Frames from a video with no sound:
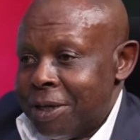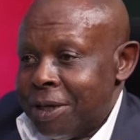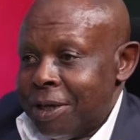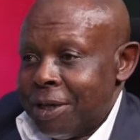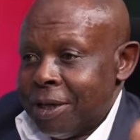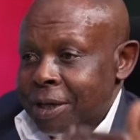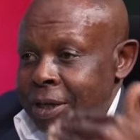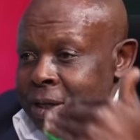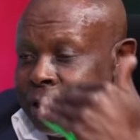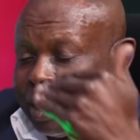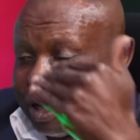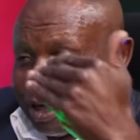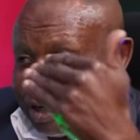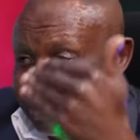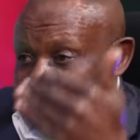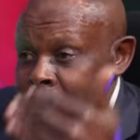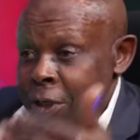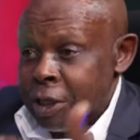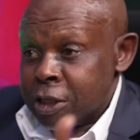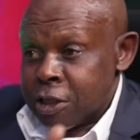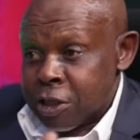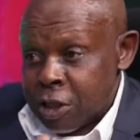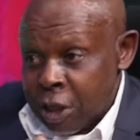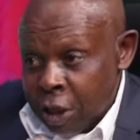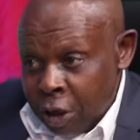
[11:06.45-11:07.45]
Mm. In other
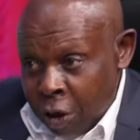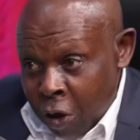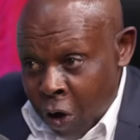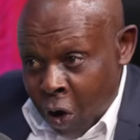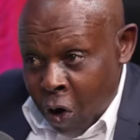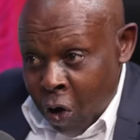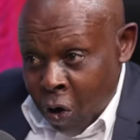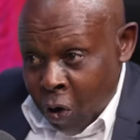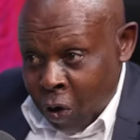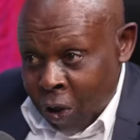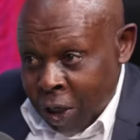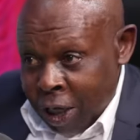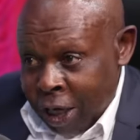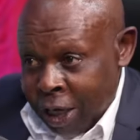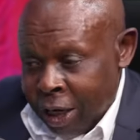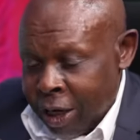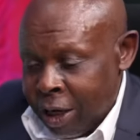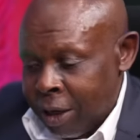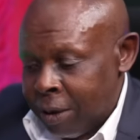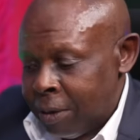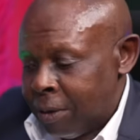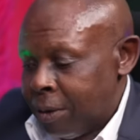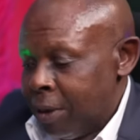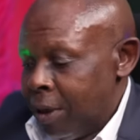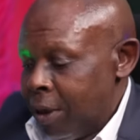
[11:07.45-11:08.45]
words, the law
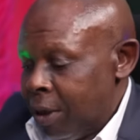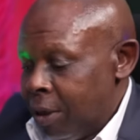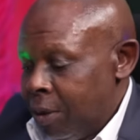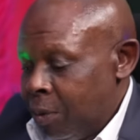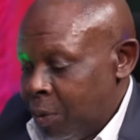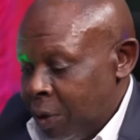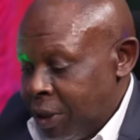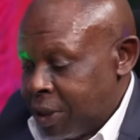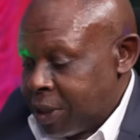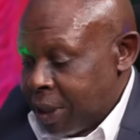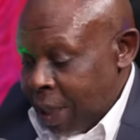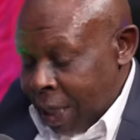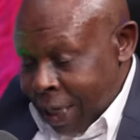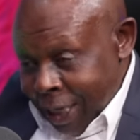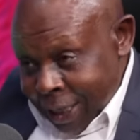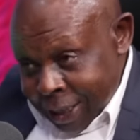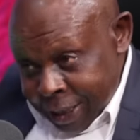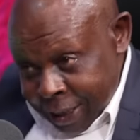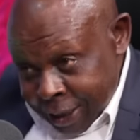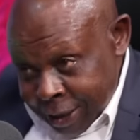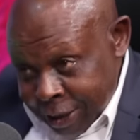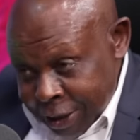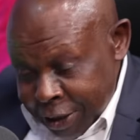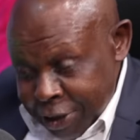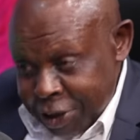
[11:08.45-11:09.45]
now which I
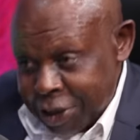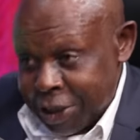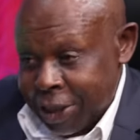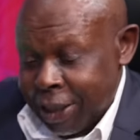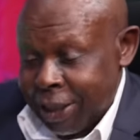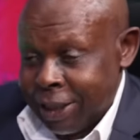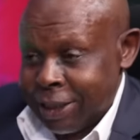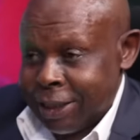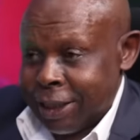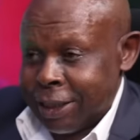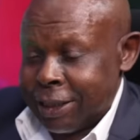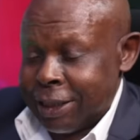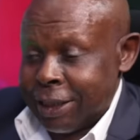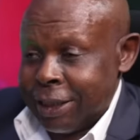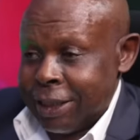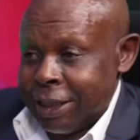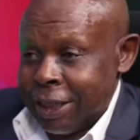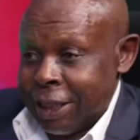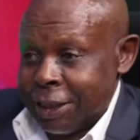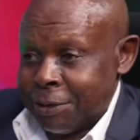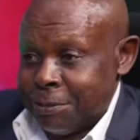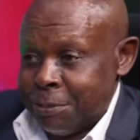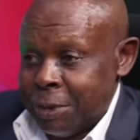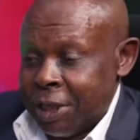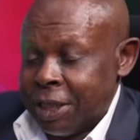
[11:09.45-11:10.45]
initiated in
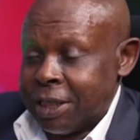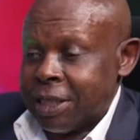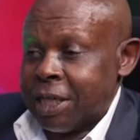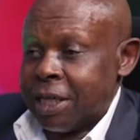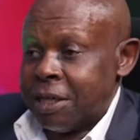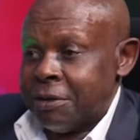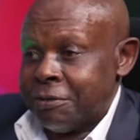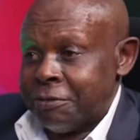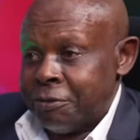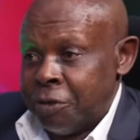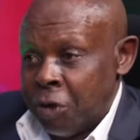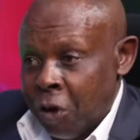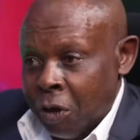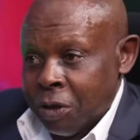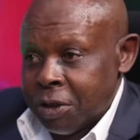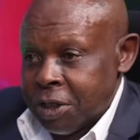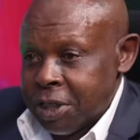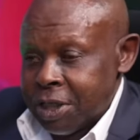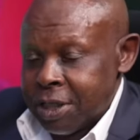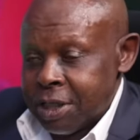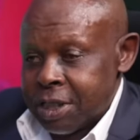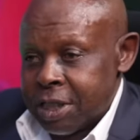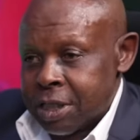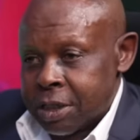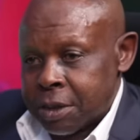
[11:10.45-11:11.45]
that matter. If
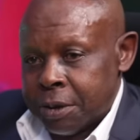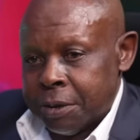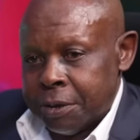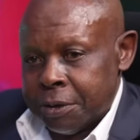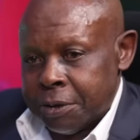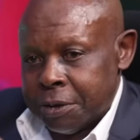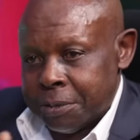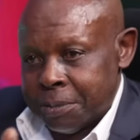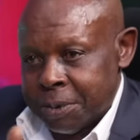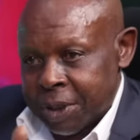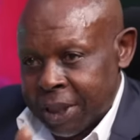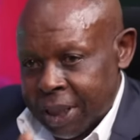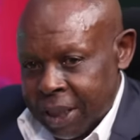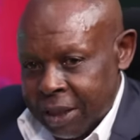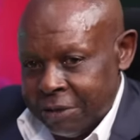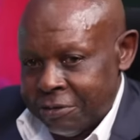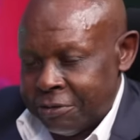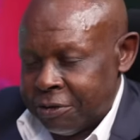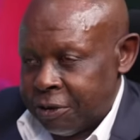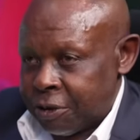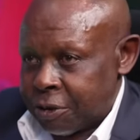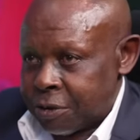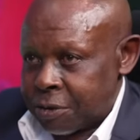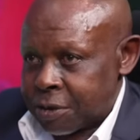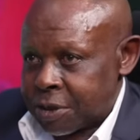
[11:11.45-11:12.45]
notice is going to be
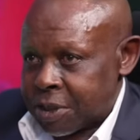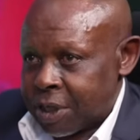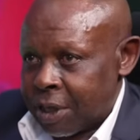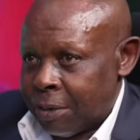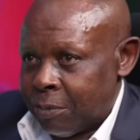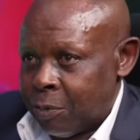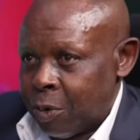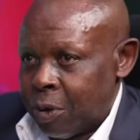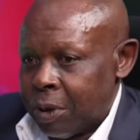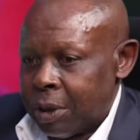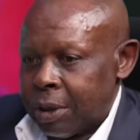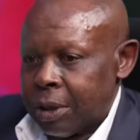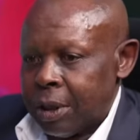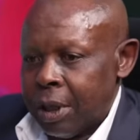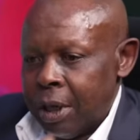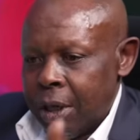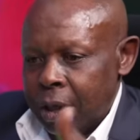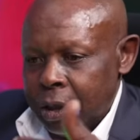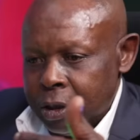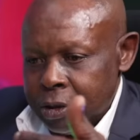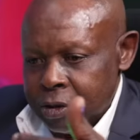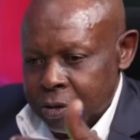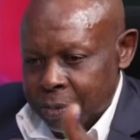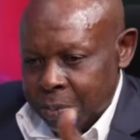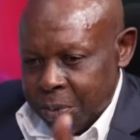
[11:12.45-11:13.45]
given to someone yeah.
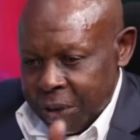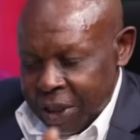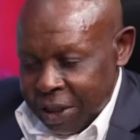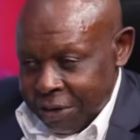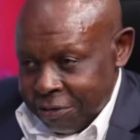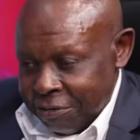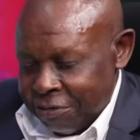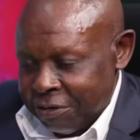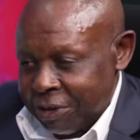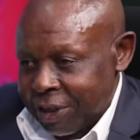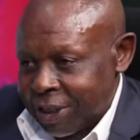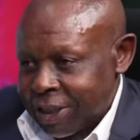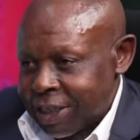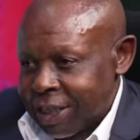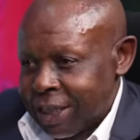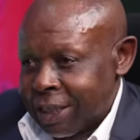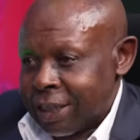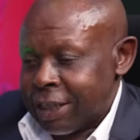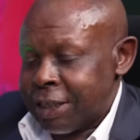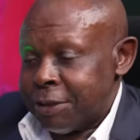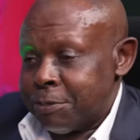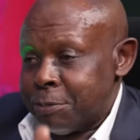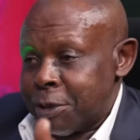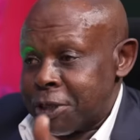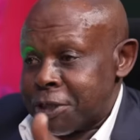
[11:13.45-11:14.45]
to be evicted,
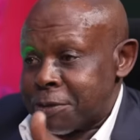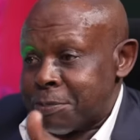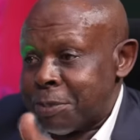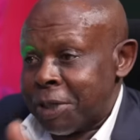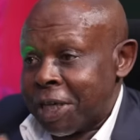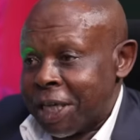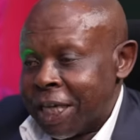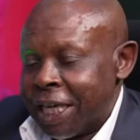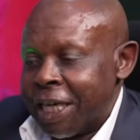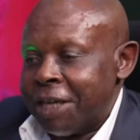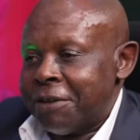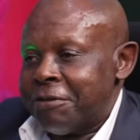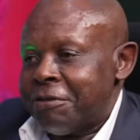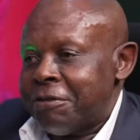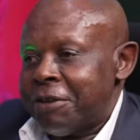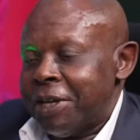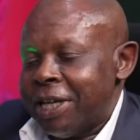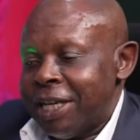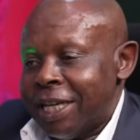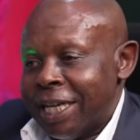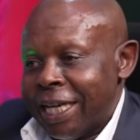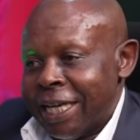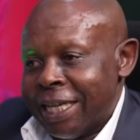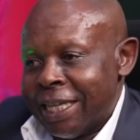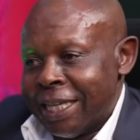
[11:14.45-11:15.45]
it must be
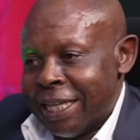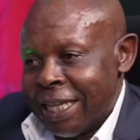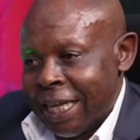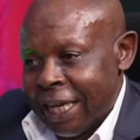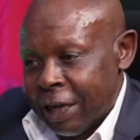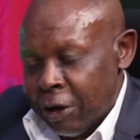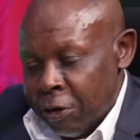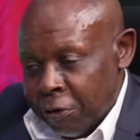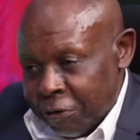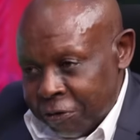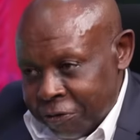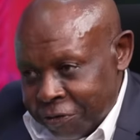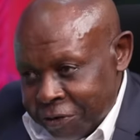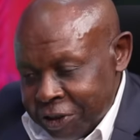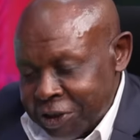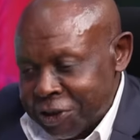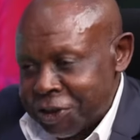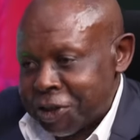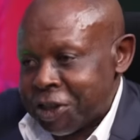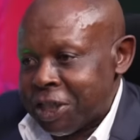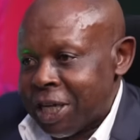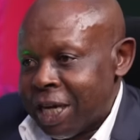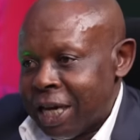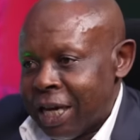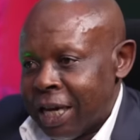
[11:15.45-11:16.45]
given in the
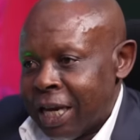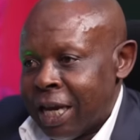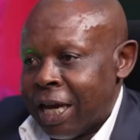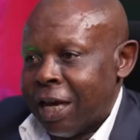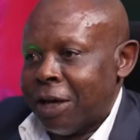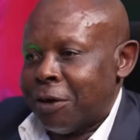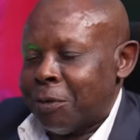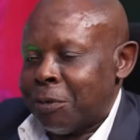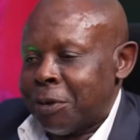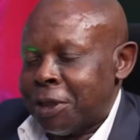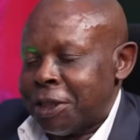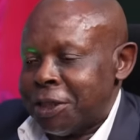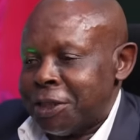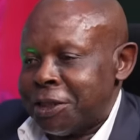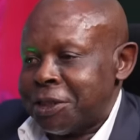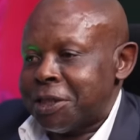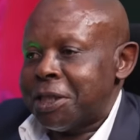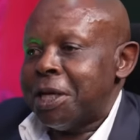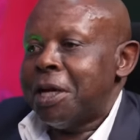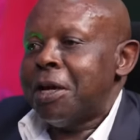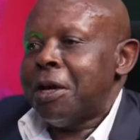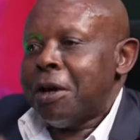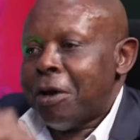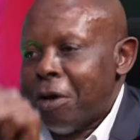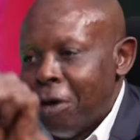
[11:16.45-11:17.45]
official language
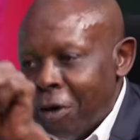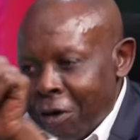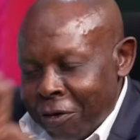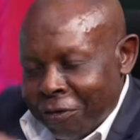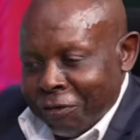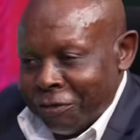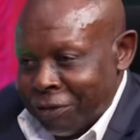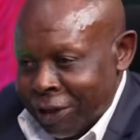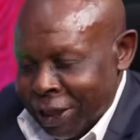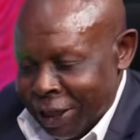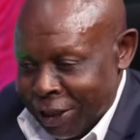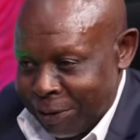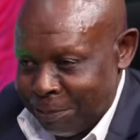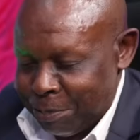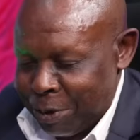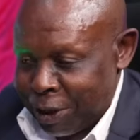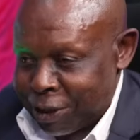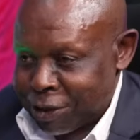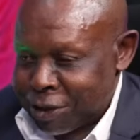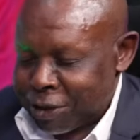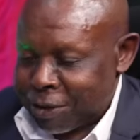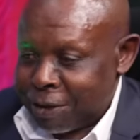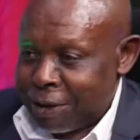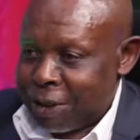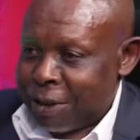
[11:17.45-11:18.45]
of that
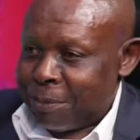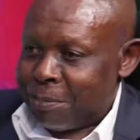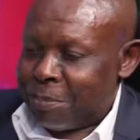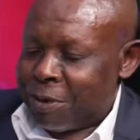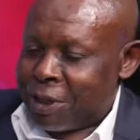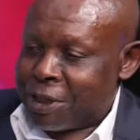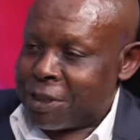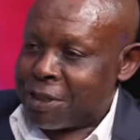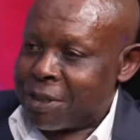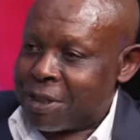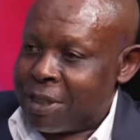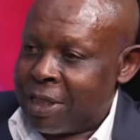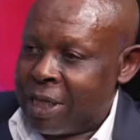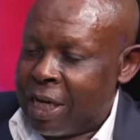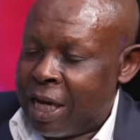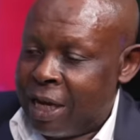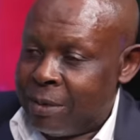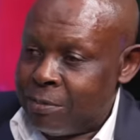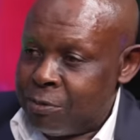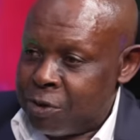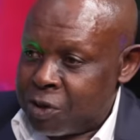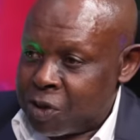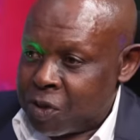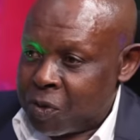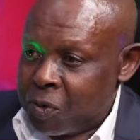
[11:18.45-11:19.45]
particular person.
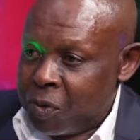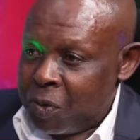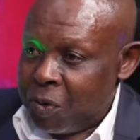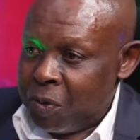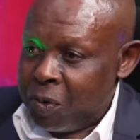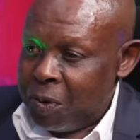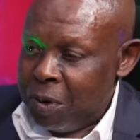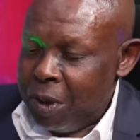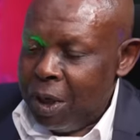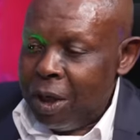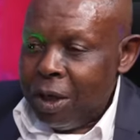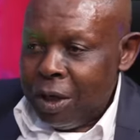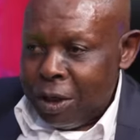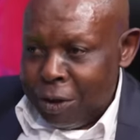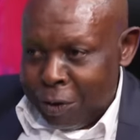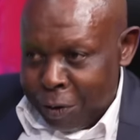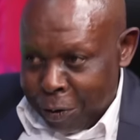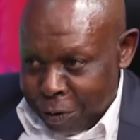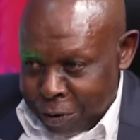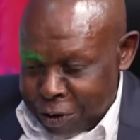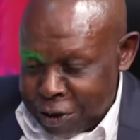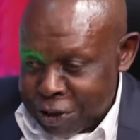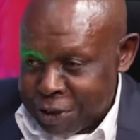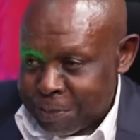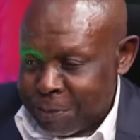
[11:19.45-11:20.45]
I'm Zulu,
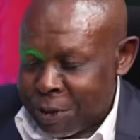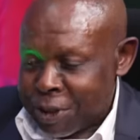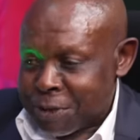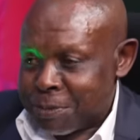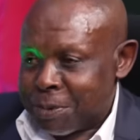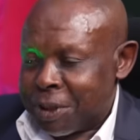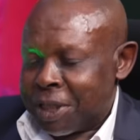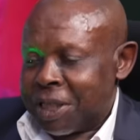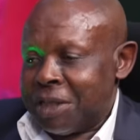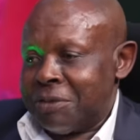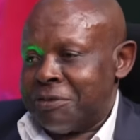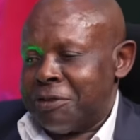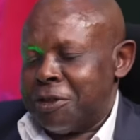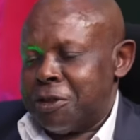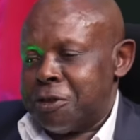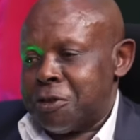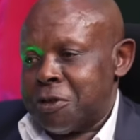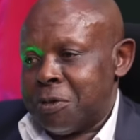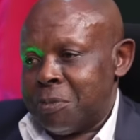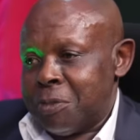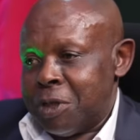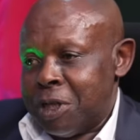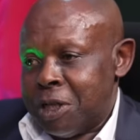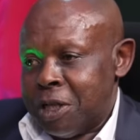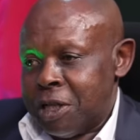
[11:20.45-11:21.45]
notice must be given to
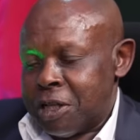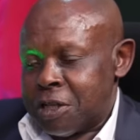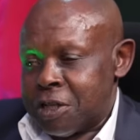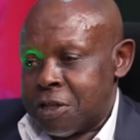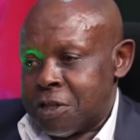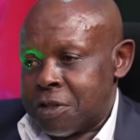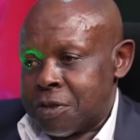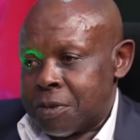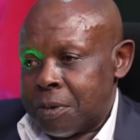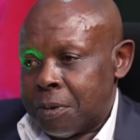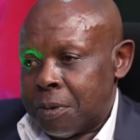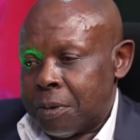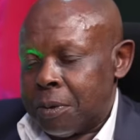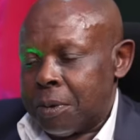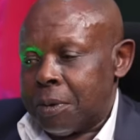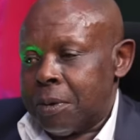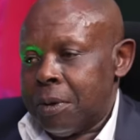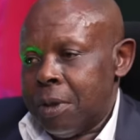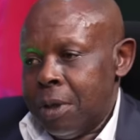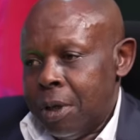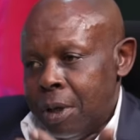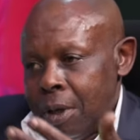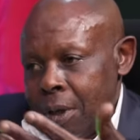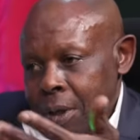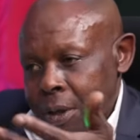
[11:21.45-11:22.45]
me in Zulu.
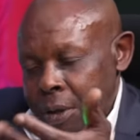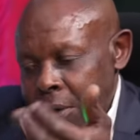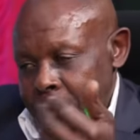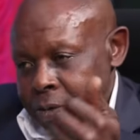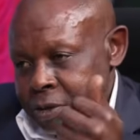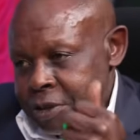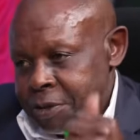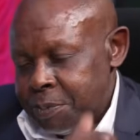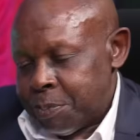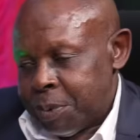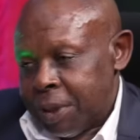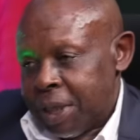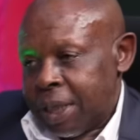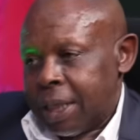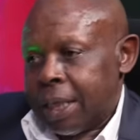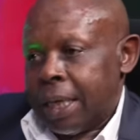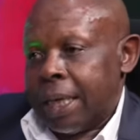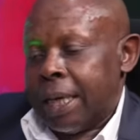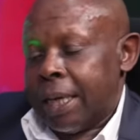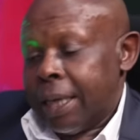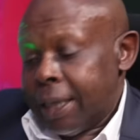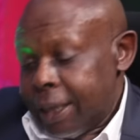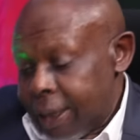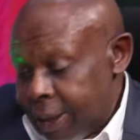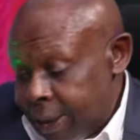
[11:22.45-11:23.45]
You speak uh,
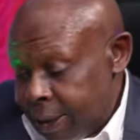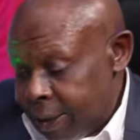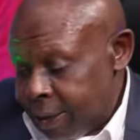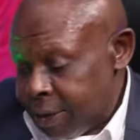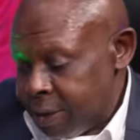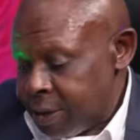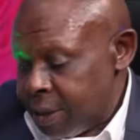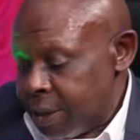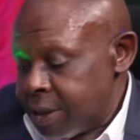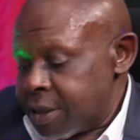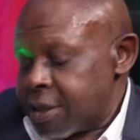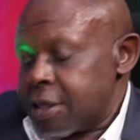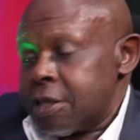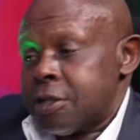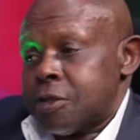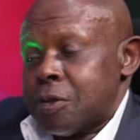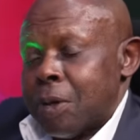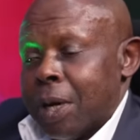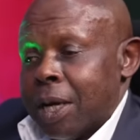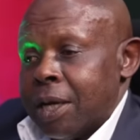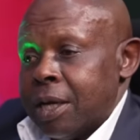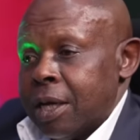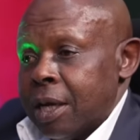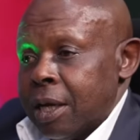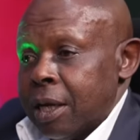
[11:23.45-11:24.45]
eh, eh,
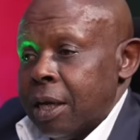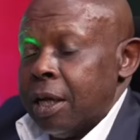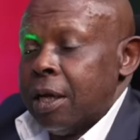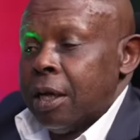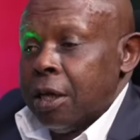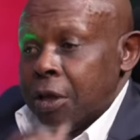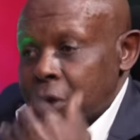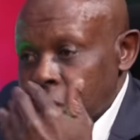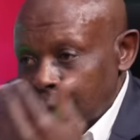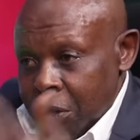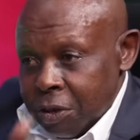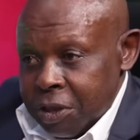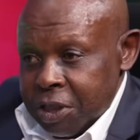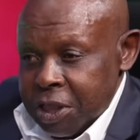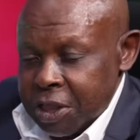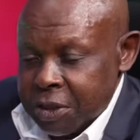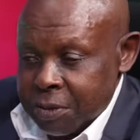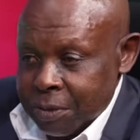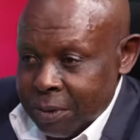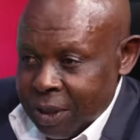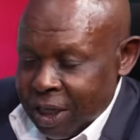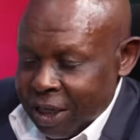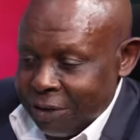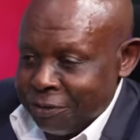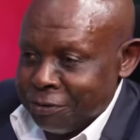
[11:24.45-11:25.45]
Siswana, notice
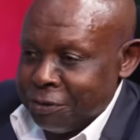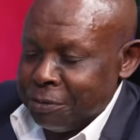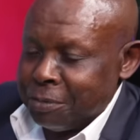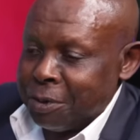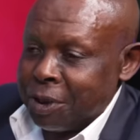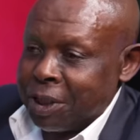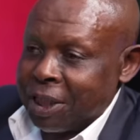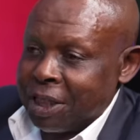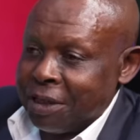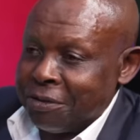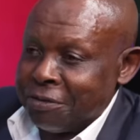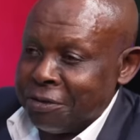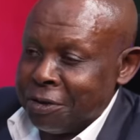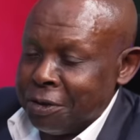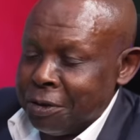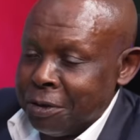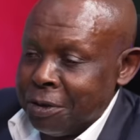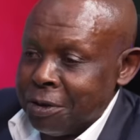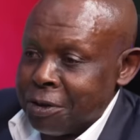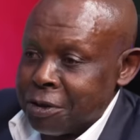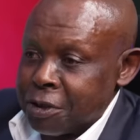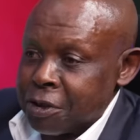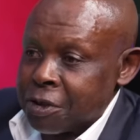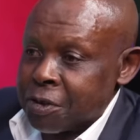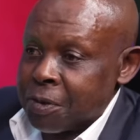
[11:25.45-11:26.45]
will have to be given you in
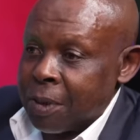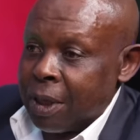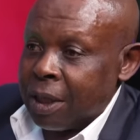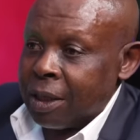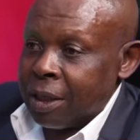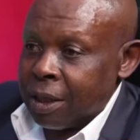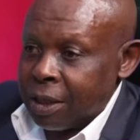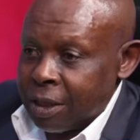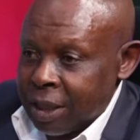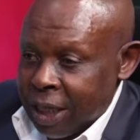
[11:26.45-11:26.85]
Siswana.